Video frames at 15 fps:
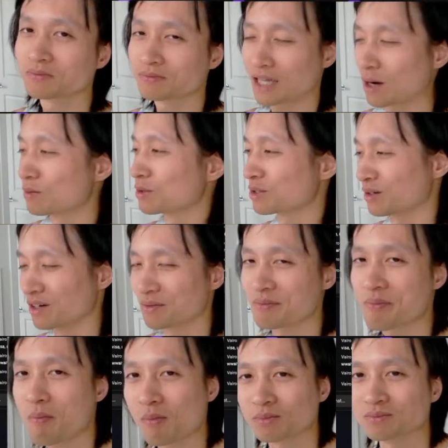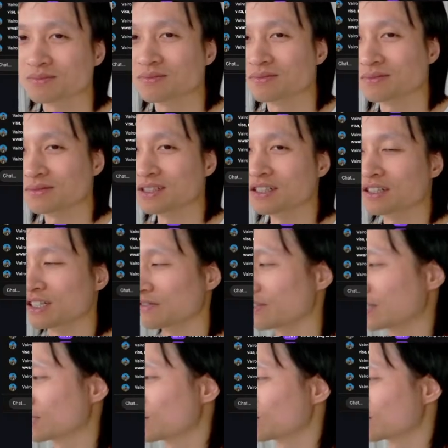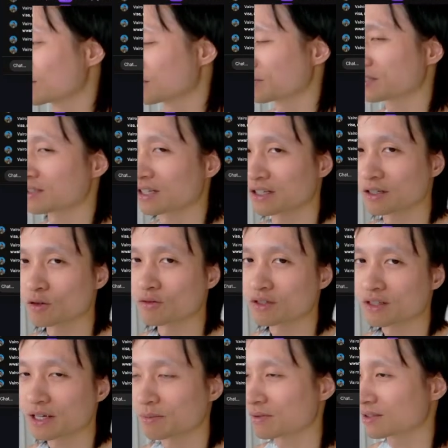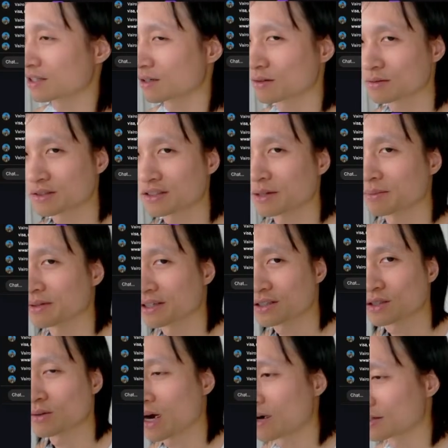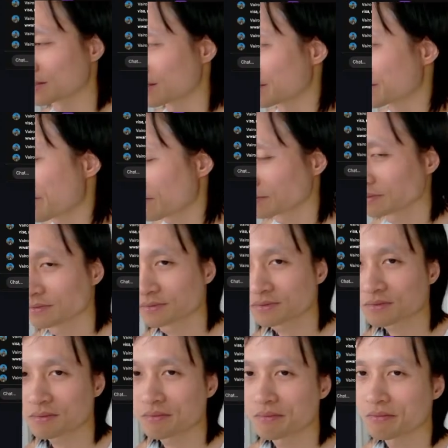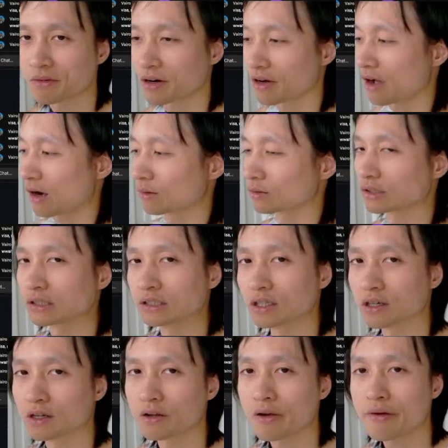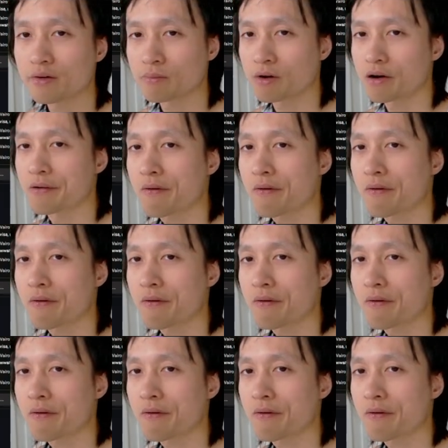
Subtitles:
I will show up. Yeah. If I don't, it's because I overslept, because I only slept like 2 hours today. But I will see y'all tomorrow.